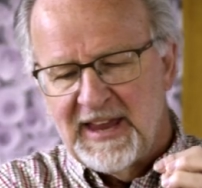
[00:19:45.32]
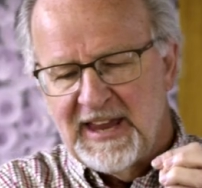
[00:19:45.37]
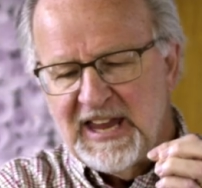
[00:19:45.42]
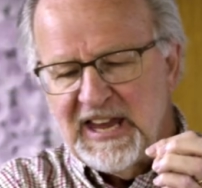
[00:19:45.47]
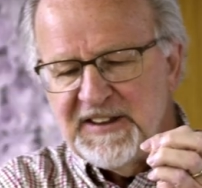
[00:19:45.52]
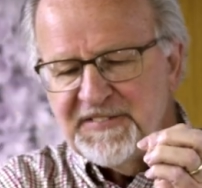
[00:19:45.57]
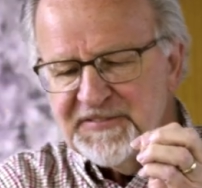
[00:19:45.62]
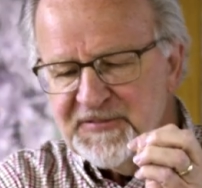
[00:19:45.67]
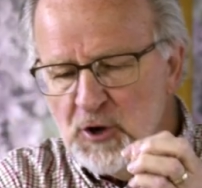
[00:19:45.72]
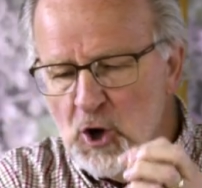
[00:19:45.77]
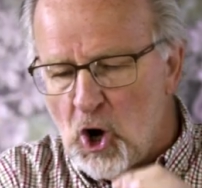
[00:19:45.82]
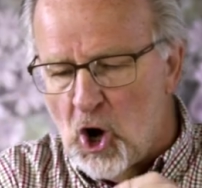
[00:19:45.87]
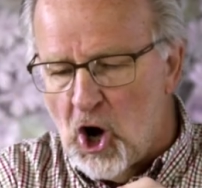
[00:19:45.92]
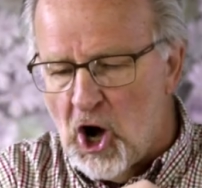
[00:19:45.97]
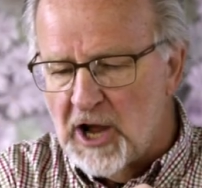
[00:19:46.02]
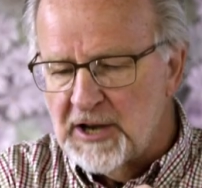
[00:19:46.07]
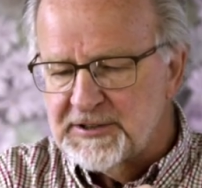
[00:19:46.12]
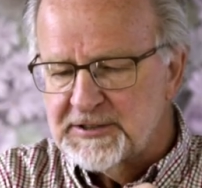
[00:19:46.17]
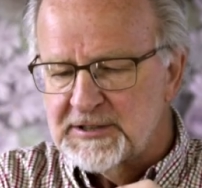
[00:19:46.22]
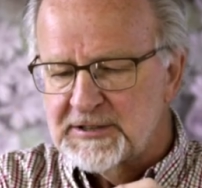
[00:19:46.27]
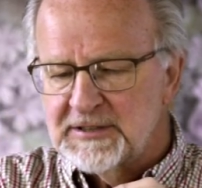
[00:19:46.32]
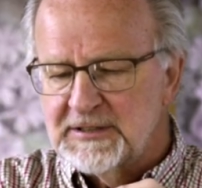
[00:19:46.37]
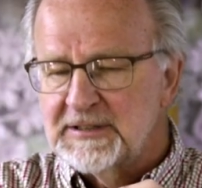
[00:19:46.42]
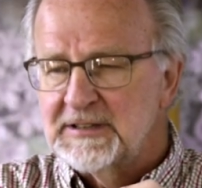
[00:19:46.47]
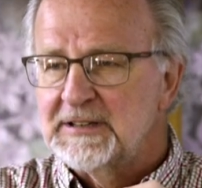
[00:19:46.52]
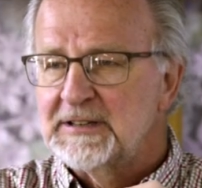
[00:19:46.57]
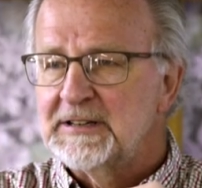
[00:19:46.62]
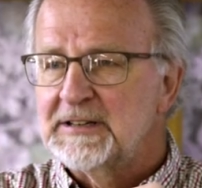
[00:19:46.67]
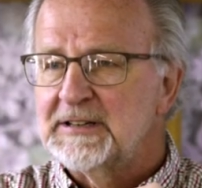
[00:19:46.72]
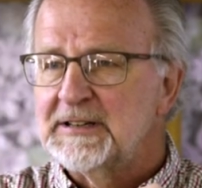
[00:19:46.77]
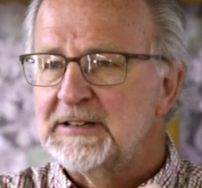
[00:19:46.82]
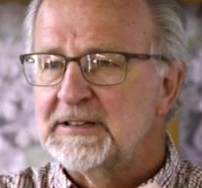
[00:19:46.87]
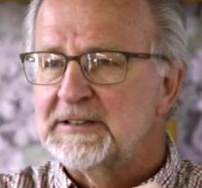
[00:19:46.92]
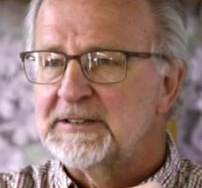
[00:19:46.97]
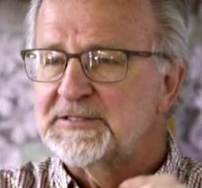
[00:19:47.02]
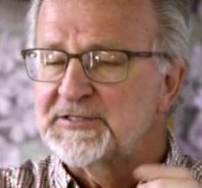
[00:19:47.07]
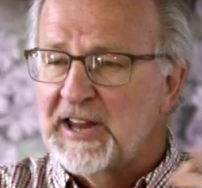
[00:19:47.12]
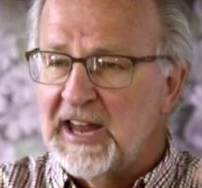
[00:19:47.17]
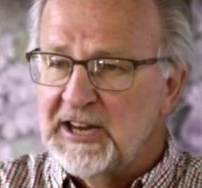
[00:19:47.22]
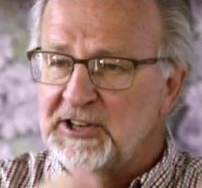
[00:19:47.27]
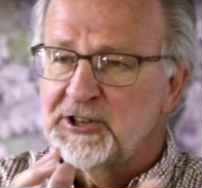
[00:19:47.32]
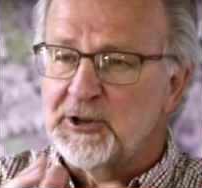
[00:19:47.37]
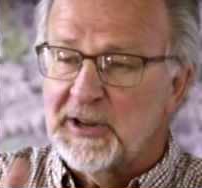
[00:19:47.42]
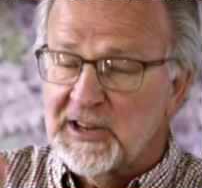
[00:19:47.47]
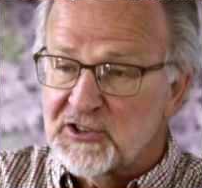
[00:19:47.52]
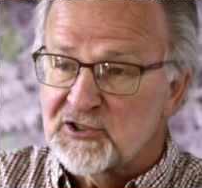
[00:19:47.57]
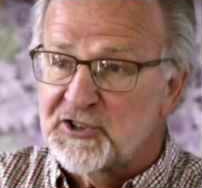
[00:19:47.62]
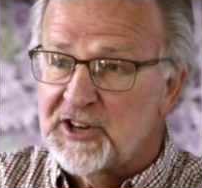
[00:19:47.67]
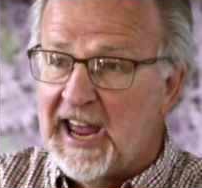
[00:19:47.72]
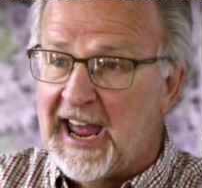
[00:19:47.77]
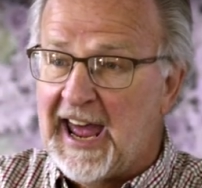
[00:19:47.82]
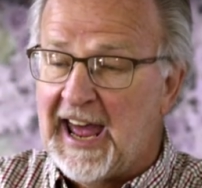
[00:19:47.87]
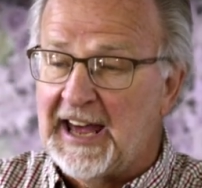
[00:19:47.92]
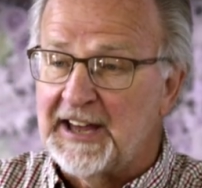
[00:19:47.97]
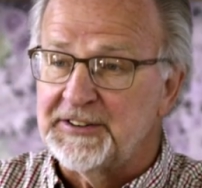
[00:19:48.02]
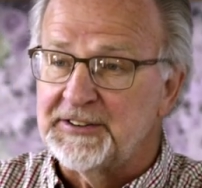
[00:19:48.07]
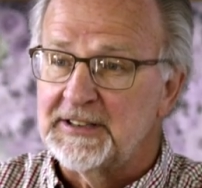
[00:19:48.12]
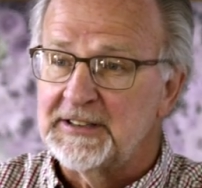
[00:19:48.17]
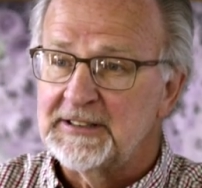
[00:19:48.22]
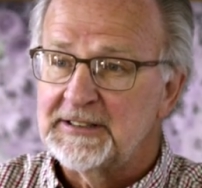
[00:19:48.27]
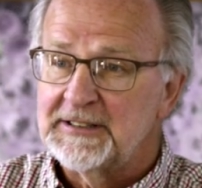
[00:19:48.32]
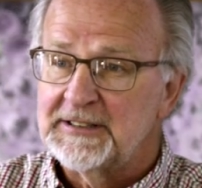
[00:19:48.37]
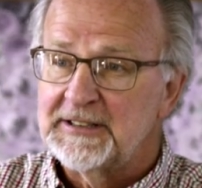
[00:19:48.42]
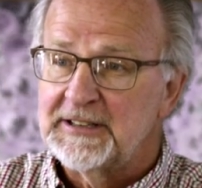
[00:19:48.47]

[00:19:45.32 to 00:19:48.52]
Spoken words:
"If not," saying to his dad,